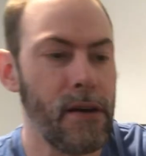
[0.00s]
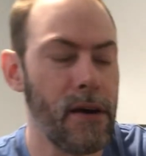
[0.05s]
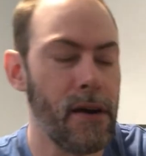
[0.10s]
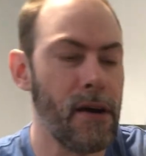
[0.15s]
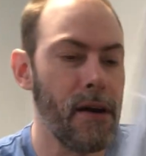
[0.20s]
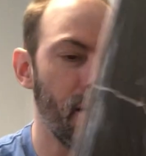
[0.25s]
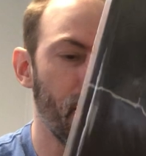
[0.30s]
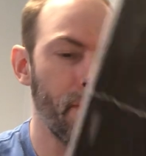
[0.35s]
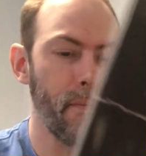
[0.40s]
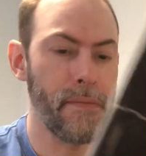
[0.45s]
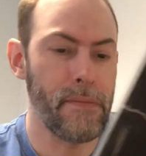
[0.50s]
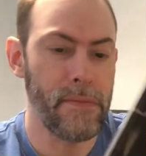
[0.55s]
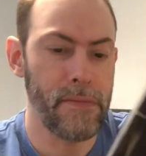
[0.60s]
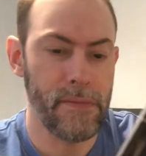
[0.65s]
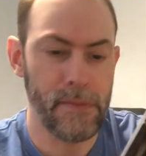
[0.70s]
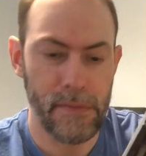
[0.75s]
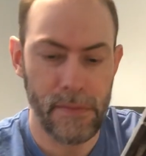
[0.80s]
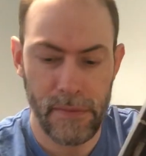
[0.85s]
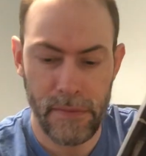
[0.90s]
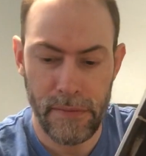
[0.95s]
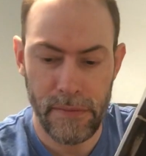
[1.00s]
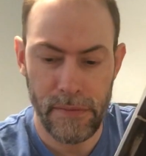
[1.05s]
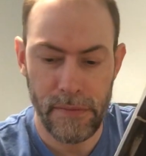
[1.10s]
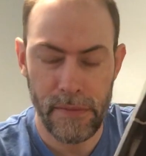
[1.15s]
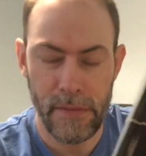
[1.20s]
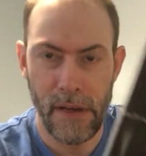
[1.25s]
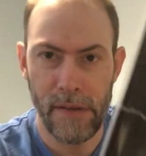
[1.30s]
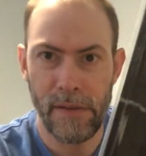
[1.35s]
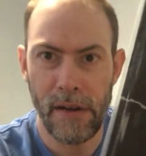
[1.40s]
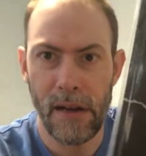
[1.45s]

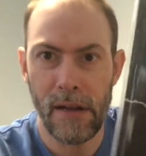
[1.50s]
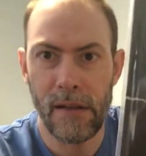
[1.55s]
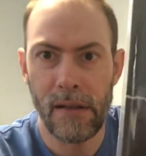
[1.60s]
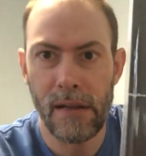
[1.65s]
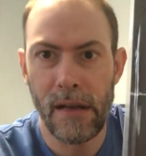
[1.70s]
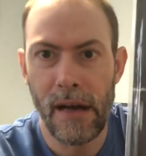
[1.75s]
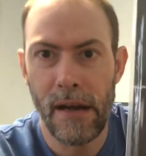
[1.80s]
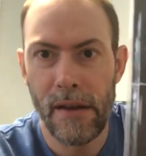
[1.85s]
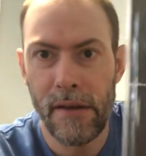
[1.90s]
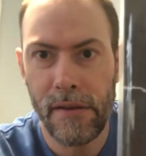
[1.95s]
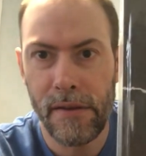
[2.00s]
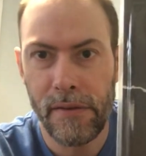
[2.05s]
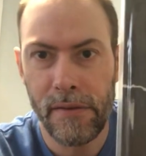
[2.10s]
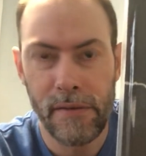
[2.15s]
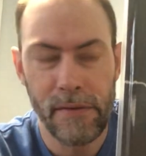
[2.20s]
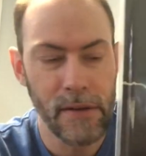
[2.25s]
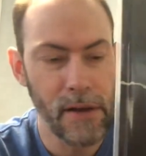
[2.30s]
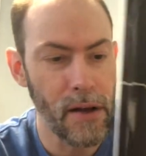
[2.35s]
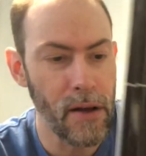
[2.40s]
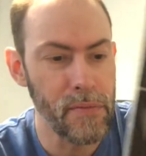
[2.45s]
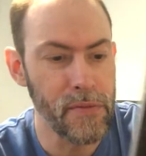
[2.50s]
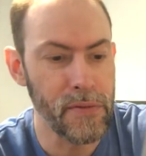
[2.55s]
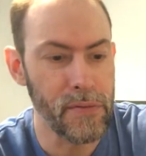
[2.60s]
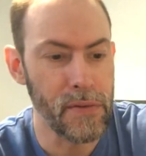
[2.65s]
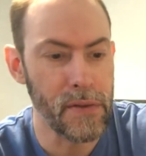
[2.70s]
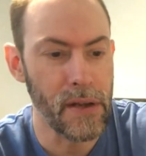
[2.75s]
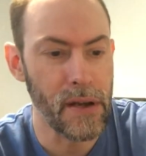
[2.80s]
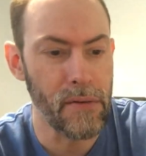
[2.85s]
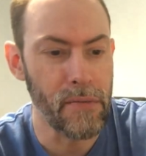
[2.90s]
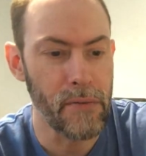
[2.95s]
I've got a lot of albums
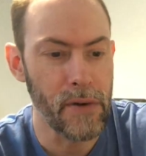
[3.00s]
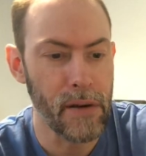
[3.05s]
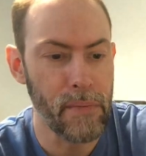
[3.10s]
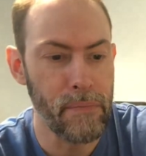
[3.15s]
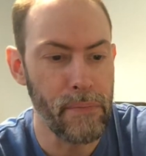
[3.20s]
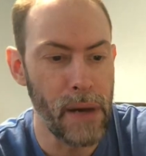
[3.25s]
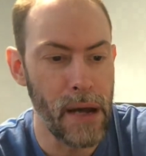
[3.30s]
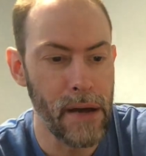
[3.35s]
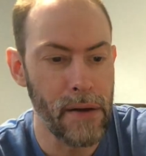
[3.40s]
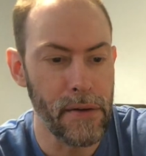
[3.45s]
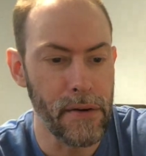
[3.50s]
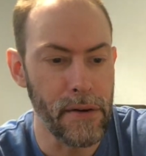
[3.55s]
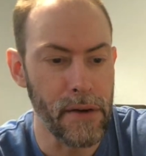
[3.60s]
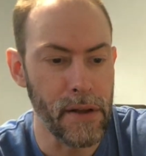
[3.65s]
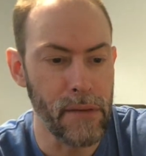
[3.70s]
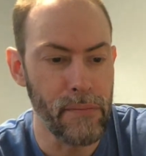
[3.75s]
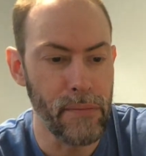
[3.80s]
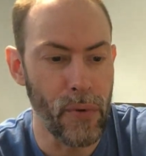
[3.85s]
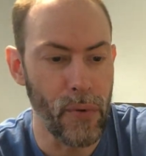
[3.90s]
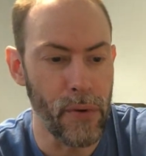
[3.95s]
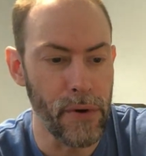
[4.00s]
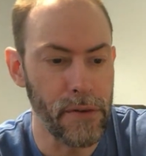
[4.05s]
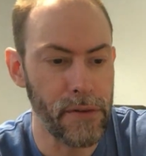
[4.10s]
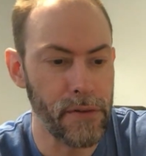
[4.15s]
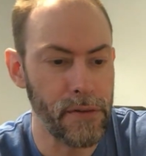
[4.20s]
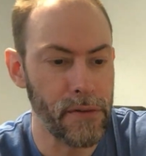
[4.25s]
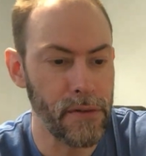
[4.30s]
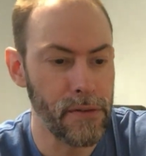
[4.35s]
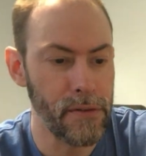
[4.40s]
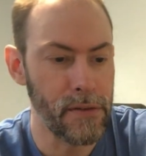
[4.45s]
with that Rick Ballard
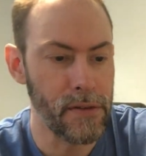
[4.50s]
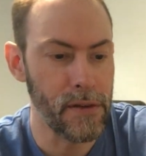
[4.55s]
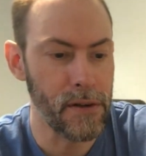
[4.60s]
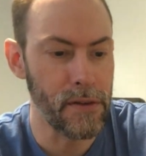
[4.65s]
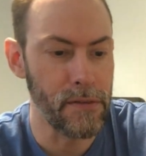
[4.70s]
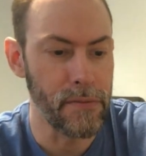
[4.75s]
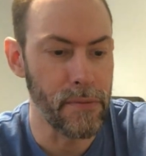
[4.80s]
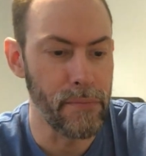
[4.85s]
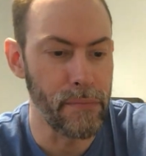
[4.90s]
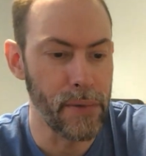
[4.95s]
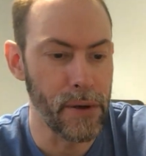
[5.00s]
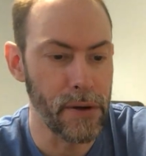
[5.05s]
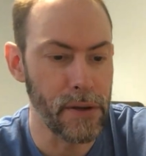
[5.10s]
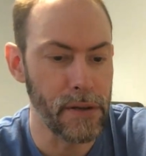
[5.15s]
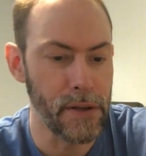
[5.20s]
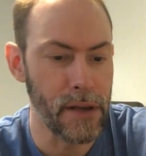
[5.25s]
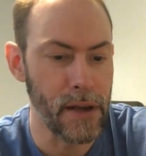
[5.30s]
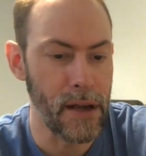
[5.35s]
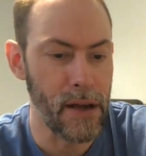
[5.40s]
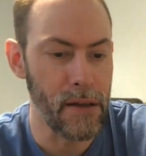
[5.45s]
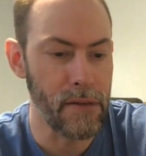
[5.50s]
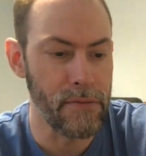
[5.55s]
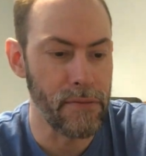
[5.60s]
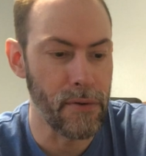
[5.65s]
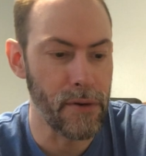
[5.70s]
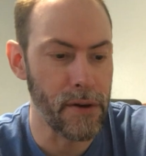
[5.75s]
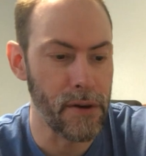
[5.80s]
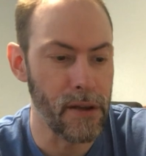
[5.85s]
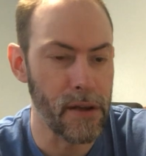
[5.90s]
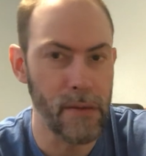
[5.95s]
Imports sticker from Berkeley, California.